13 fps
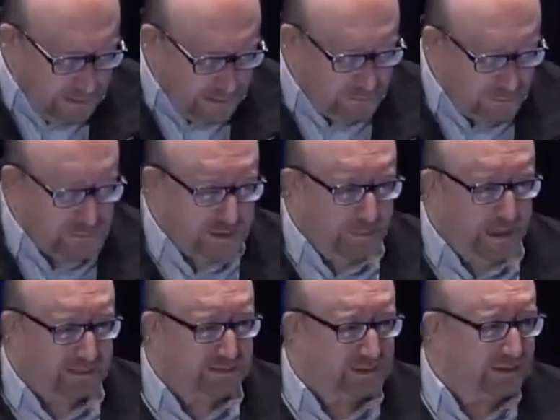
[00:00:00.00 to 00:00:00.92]
Talks
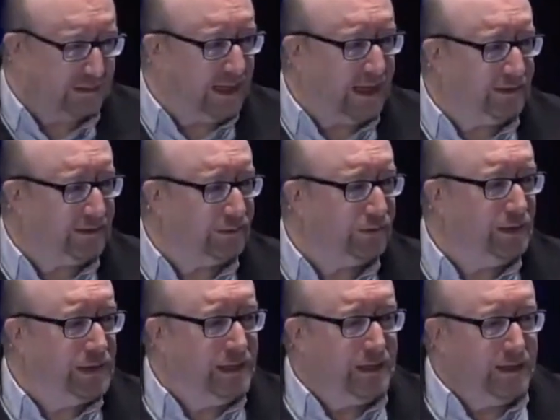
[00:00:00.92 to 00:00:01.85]
about slander
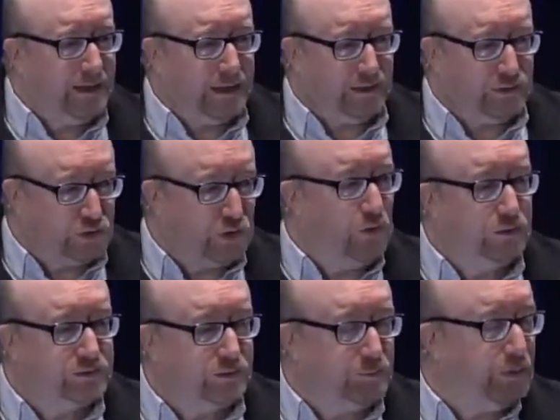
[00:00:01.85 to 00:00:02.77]
and
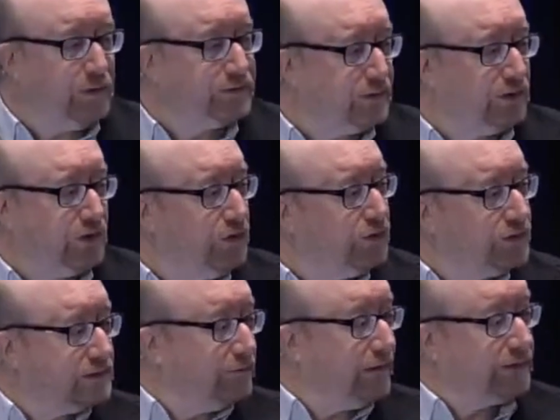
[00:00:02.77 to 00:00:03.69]
taunts and
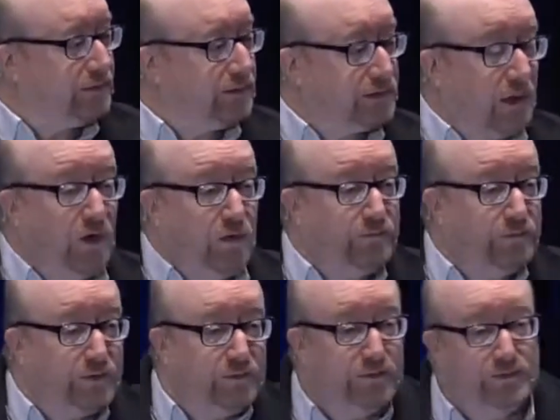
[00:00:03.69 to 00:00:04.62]
persecutions. In fact, the tone of
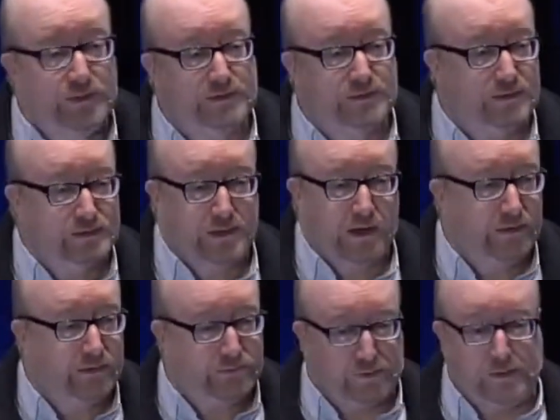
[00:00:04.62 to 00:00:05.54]
it and the things that he's
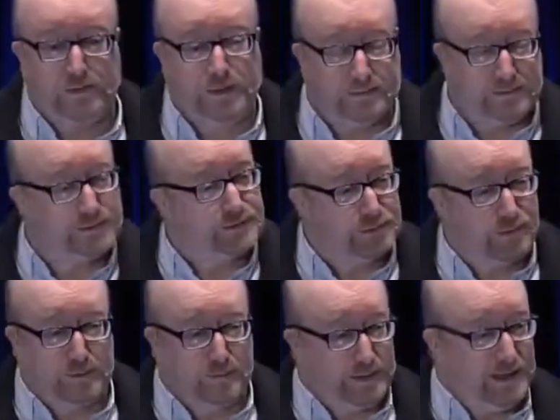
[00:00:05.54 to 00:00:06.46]
going through, you think this has
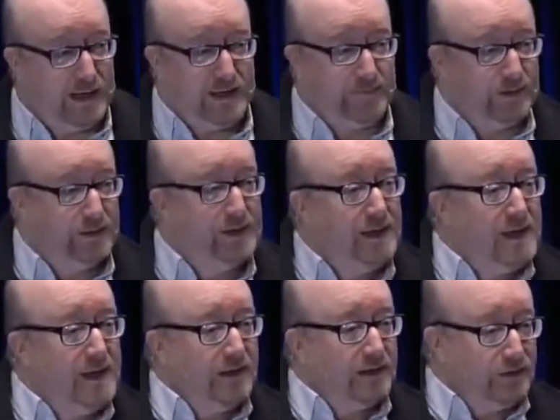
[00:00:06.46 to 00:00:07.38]
got to be David.
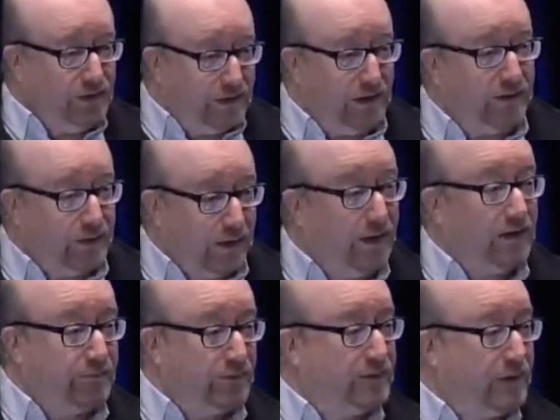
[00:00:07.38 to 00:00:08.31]
You know the
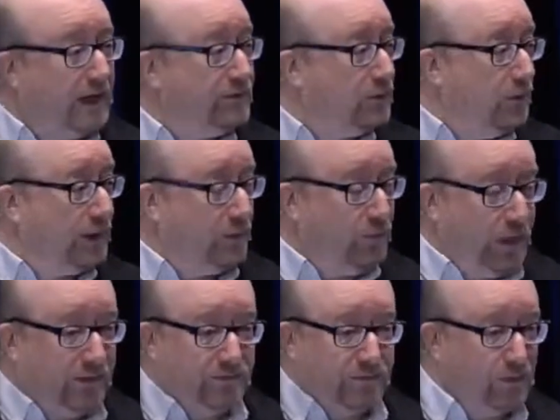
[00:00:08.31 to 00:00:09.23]
life of David, what he
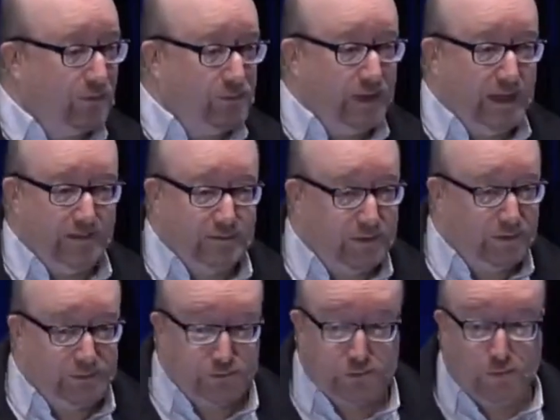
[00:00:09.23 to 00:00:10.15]
went through when he had, you know,
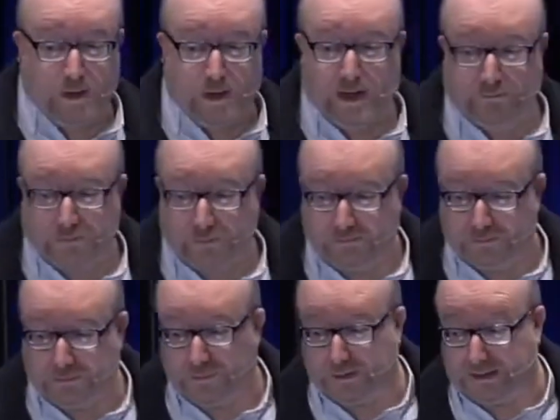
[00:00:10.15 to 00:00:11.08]
Saul after him
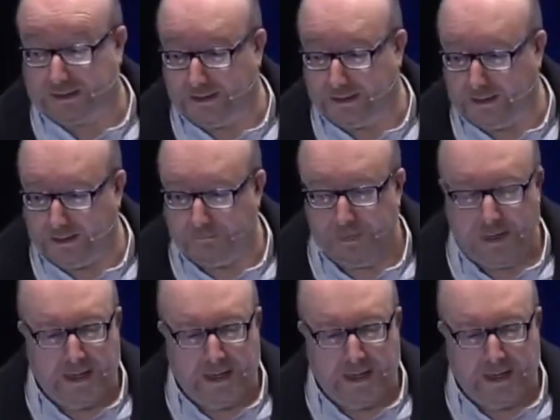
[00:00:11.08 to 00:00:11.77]
trying to kill him